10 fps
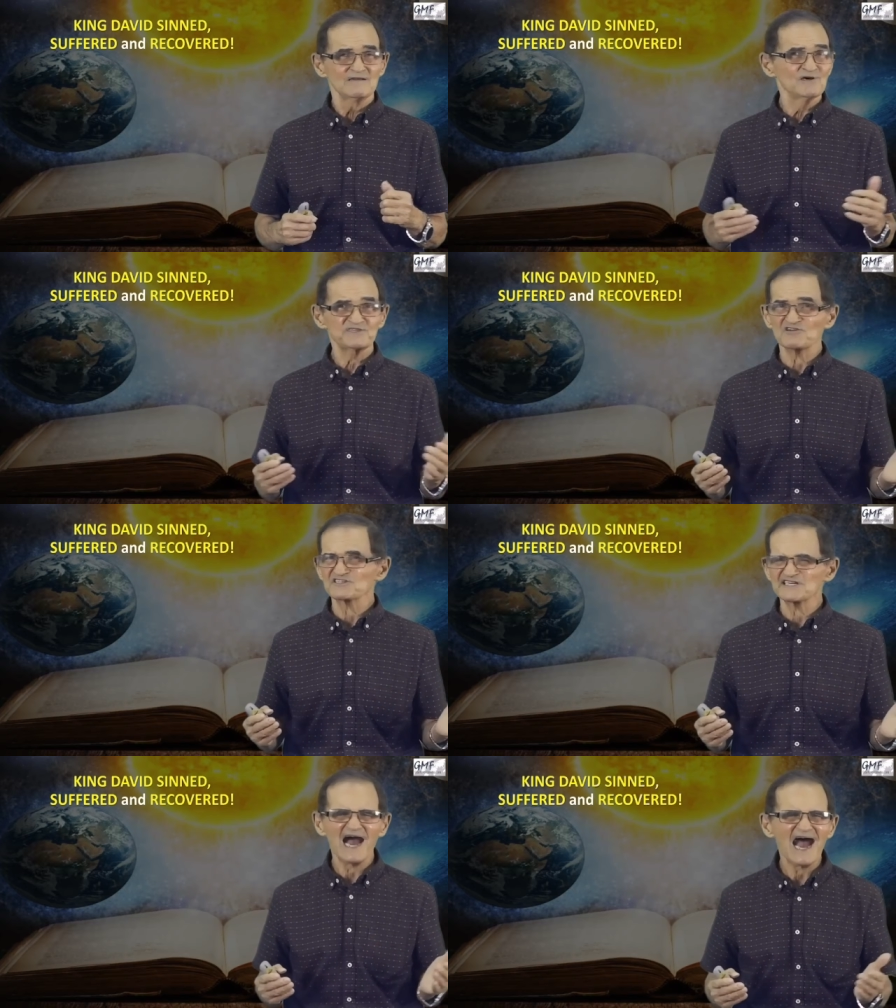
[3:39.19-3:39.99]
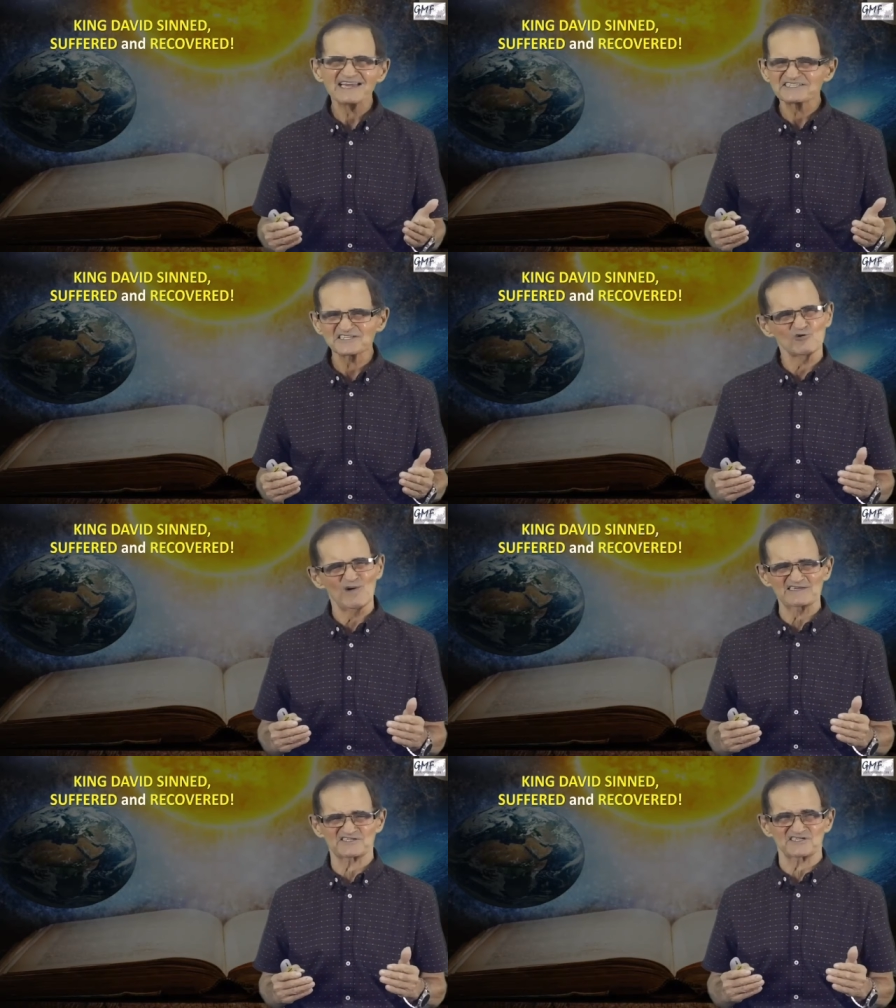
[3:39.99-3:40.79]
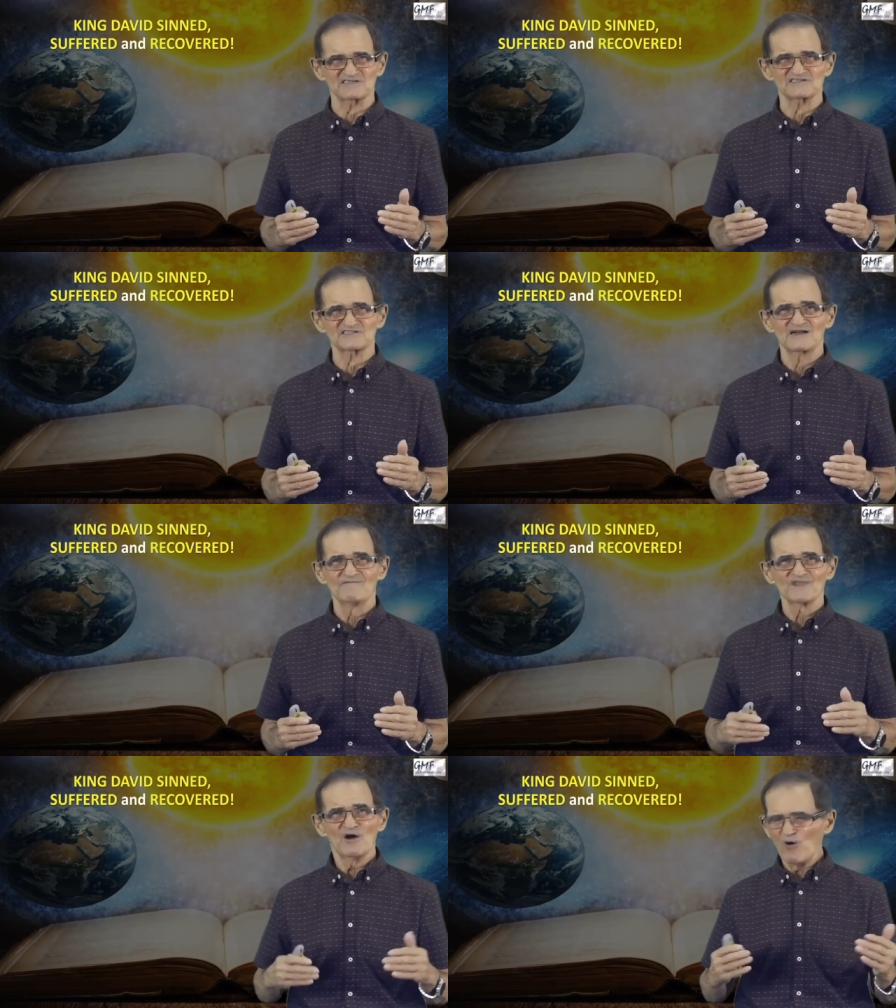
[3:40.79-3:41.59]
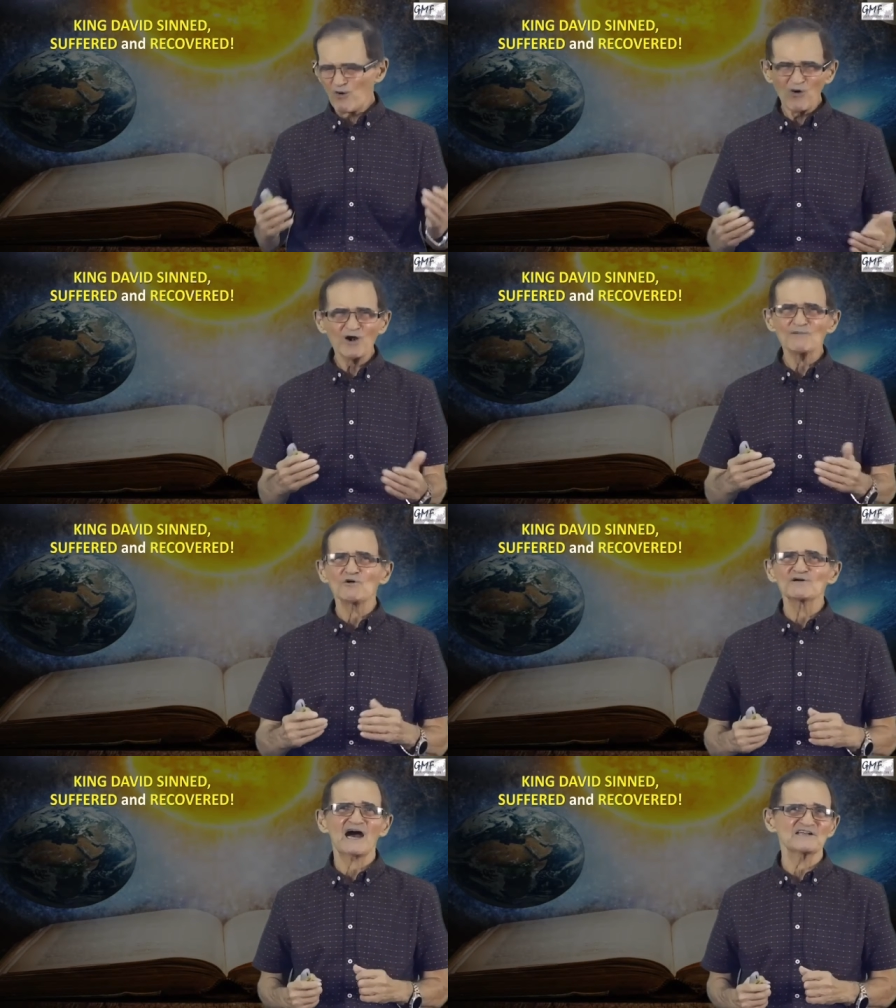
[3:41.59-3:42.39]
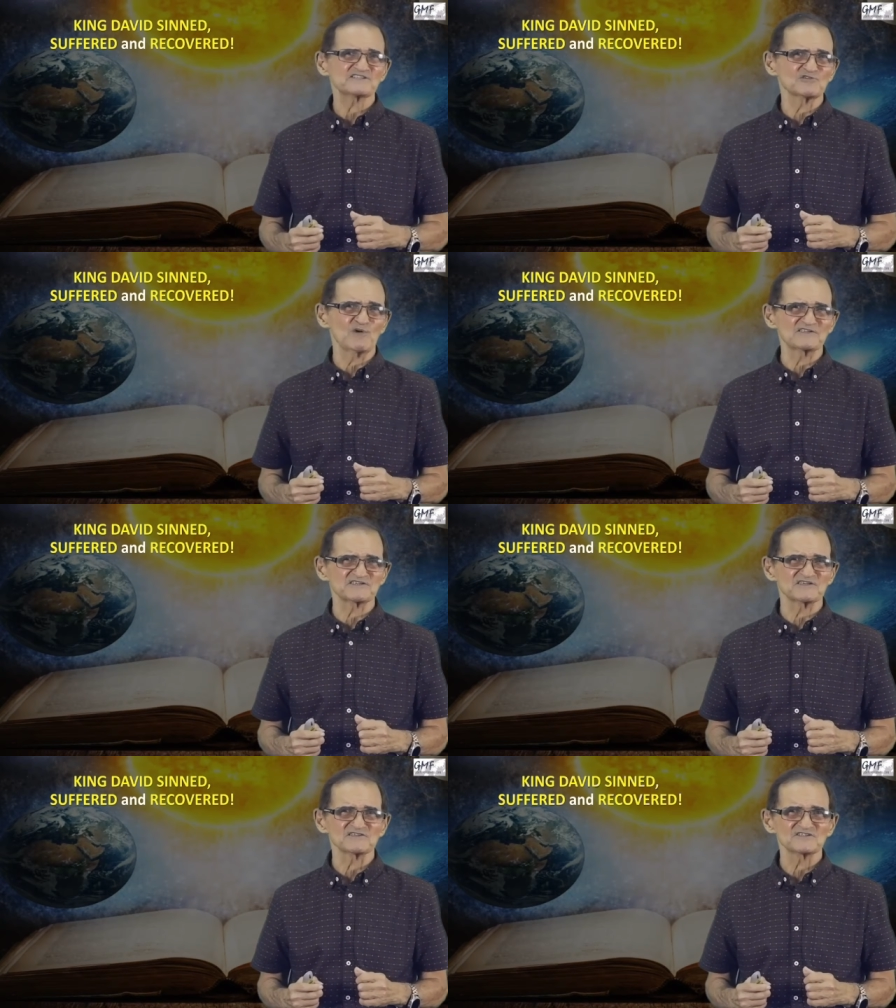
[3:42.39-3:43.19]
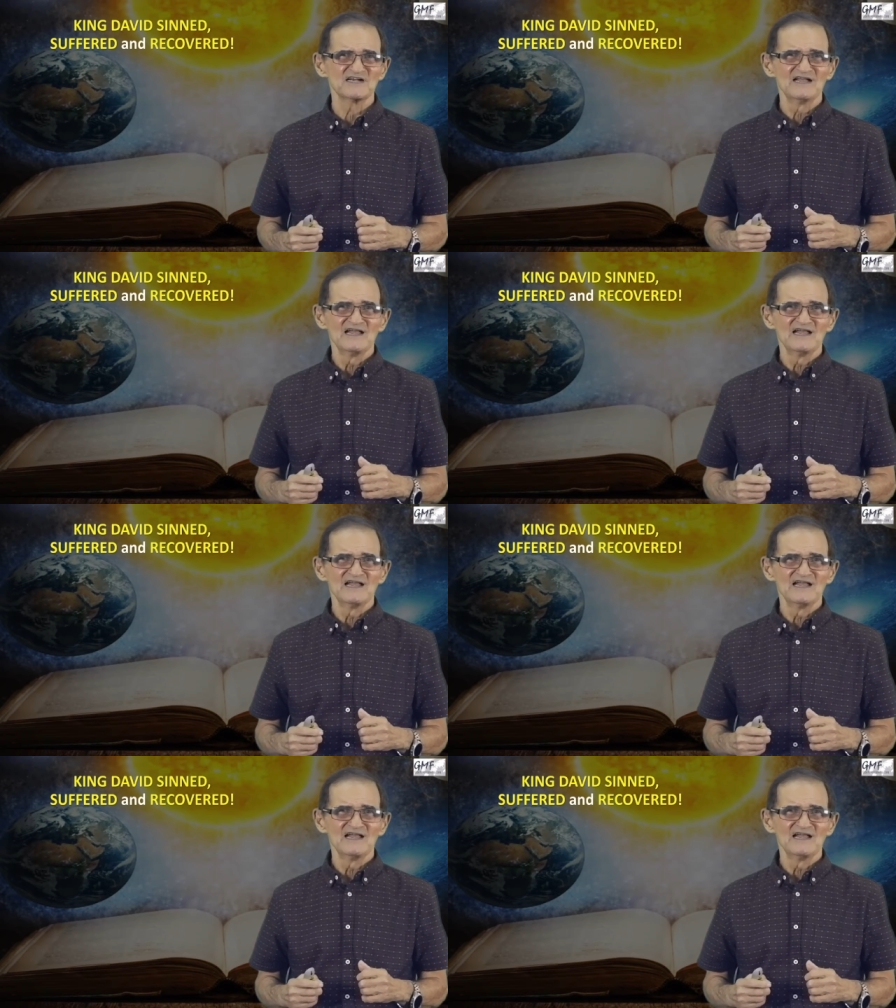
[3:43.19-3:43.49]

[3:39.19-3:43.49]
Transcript: But there's consequences, horrible consequences.